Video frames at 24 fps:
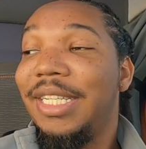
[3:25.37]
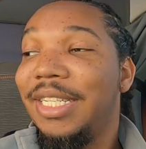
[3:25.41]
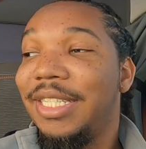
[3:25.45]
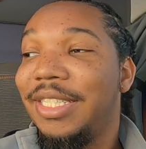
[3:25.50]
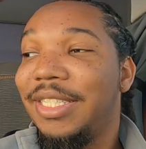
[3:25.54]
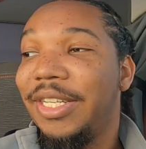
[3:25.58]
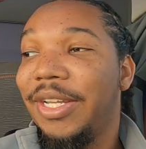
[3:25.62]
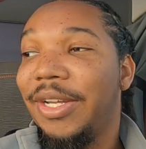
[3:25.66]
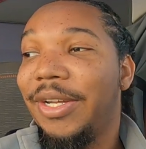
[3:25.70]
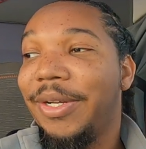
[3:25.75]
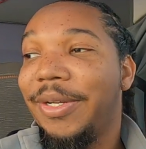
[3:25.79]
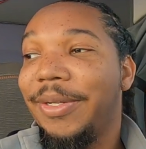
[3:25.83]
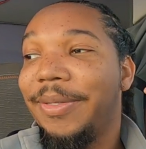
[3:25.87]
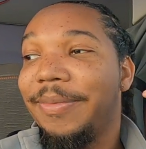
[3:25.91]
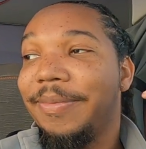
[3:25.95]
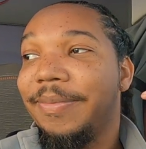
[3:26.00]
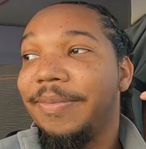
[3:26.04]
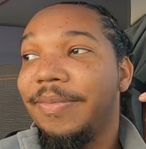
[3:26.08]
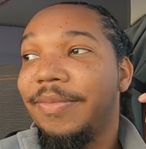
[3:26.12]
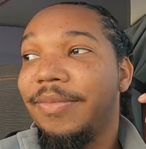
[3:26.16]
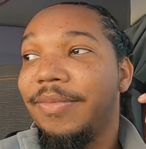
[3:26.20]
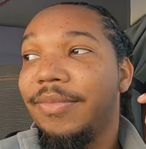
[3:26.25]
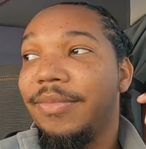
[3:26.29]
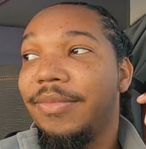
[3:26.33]
So
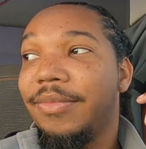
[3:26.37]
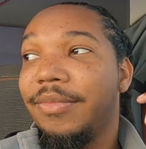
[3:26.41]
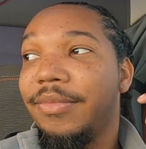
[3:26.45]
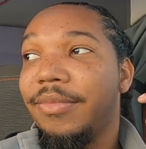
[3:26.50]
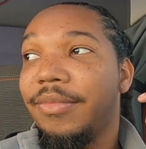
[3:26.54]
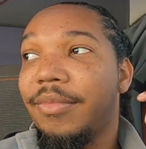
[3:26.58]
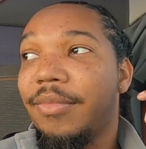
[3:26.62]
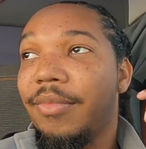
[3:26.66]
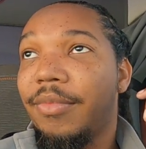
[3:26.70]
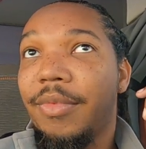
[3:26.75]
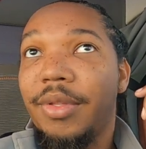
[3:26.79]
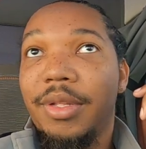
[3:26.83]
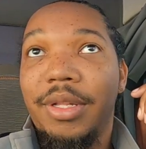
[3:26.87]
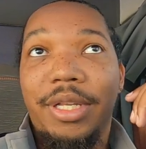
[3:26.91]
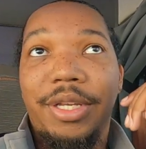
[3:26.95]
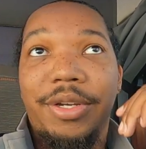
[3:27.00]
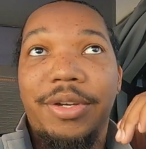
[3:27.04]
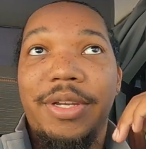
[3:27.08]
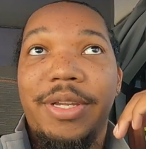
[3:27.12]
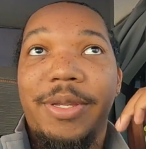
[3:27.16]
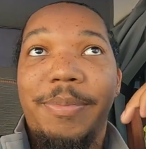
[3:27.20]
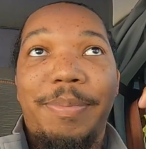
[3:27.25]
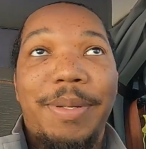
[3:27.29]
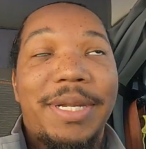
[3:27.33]

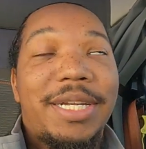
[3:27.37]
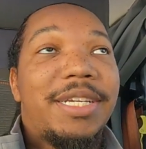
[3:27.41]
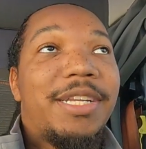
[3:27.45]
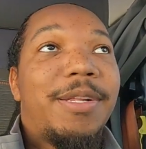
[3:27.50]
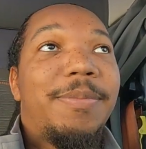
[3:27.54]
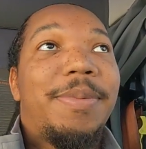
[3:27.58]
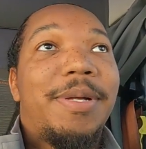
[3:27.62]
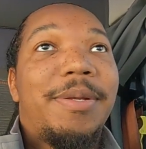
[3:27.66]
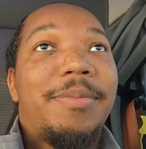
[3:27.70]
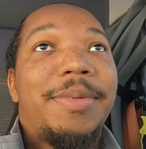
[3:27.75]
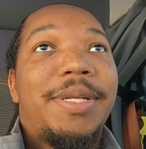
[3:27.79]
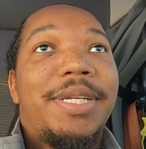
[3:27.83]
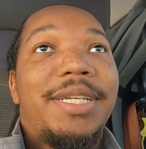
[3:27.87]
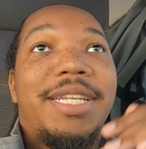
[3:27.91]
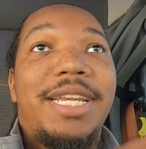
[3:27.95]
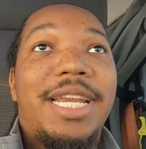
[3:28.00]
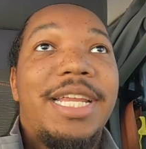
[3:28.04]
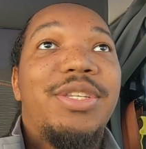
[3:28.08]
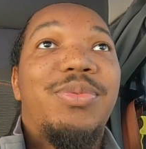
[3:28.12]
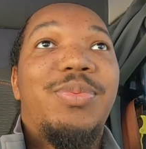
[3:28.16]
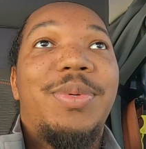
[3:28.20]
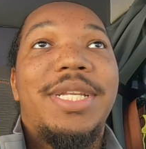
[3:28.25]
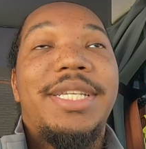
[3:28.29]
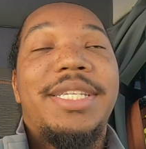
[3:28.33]
literally picked it up on Monday.
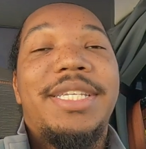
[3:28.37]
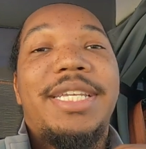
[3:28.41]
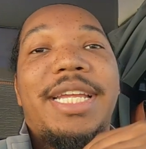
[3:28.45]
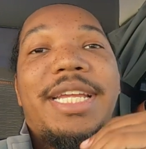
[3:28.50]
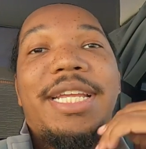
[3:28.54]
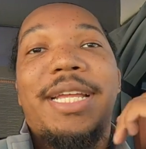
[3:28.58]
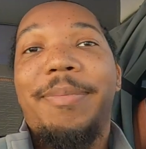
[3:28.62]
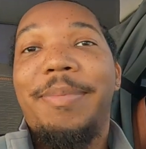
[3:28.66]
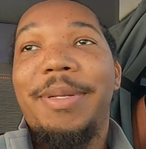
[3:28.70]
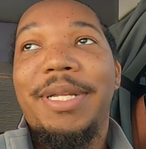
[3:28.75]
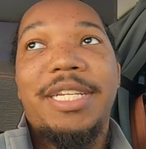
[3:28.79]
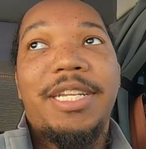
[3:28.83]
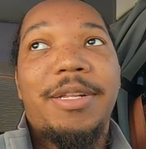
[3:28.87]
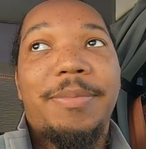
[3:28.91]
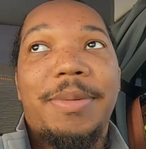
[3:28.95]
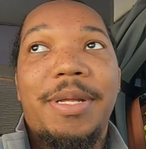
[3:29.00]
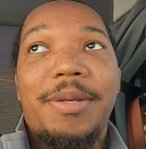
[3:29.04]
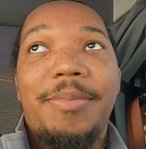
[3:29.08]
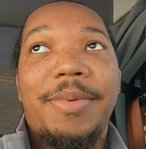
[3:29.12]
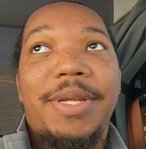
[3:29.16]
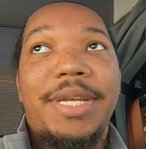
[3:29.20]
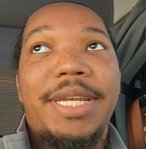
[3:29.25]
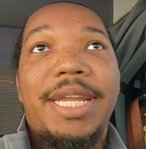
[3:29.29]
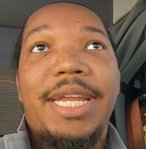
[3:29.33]
Today's Wednesday. I picked it up
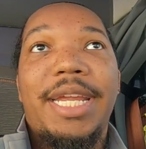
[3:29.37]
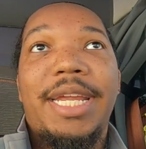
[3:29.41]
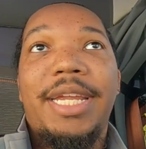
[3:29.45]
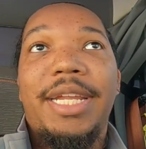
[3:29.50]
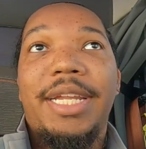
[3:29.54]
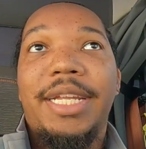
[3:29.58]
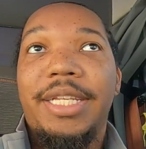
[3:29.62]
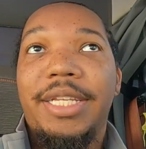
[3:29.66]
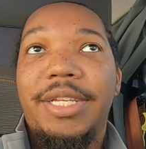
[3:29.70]
on Monday.